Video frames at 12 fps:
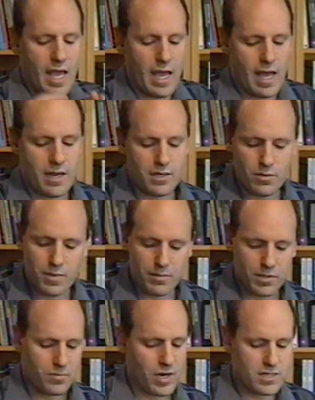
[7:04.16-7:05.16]
And you'll be able
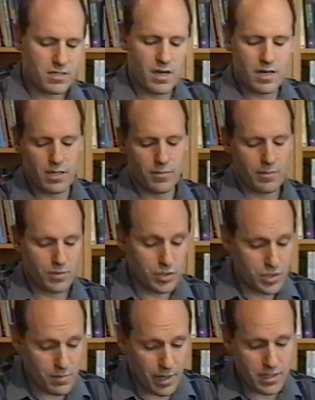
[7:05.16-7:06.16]
to press on it. You'll be able to
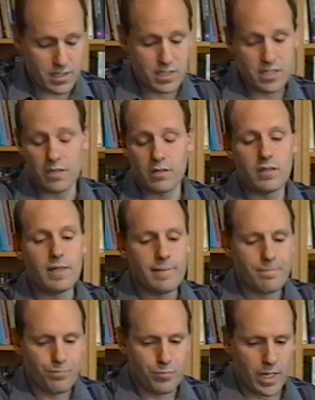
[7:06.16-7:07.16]
use the button still,
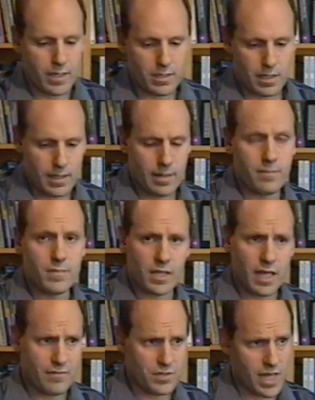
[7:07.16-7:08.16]
but it'll
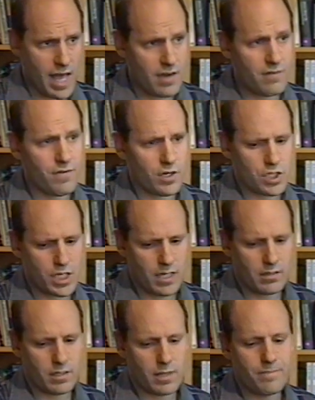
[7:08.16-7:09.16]
have this added
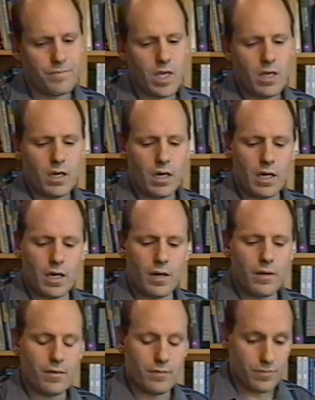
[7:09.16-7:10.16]
functionality.
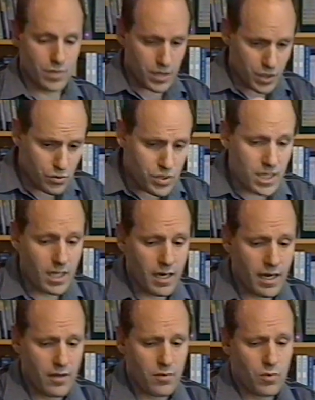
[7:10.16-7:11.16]
In
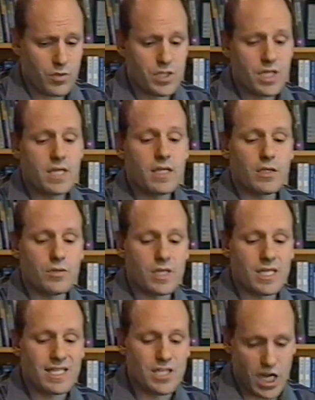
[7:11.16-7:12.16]
other words,
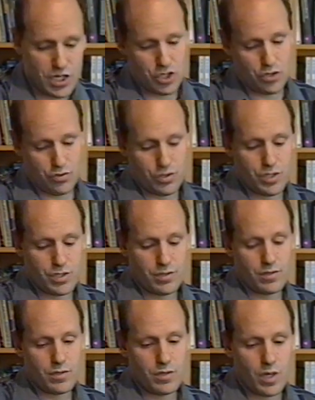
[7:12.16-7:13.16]
using gestures
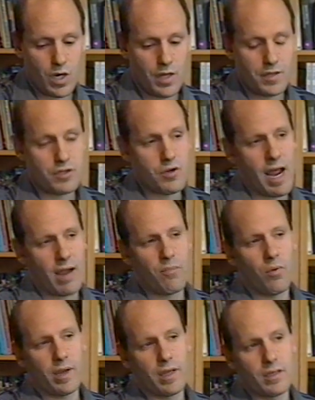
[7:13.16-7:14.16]
on the
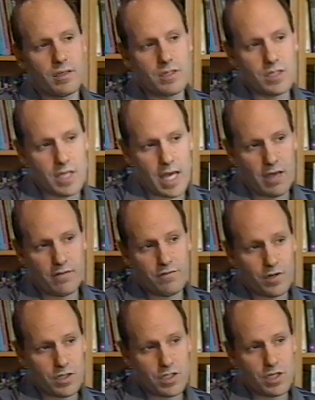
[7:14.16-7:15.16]
TrackPoint to add
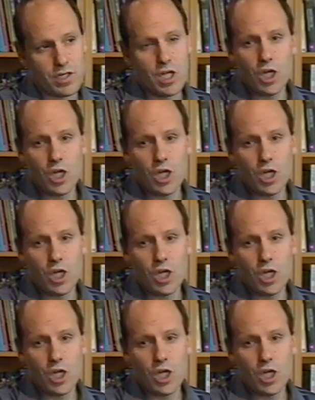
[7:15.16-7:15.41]
function.